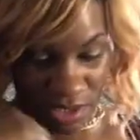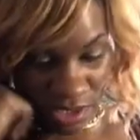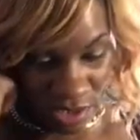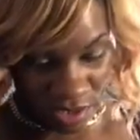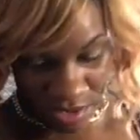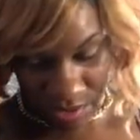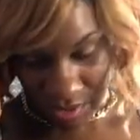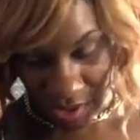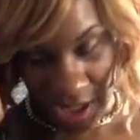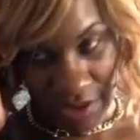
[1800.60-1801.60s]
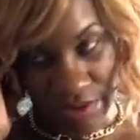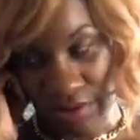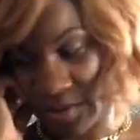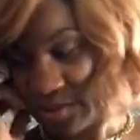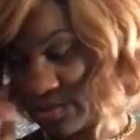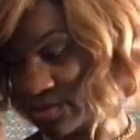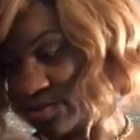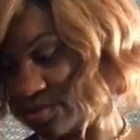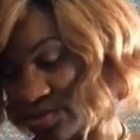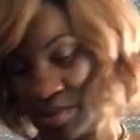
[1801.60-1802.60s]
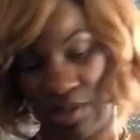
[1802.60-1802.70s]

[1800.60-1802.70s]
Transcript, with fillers: is, uh, I don't know. You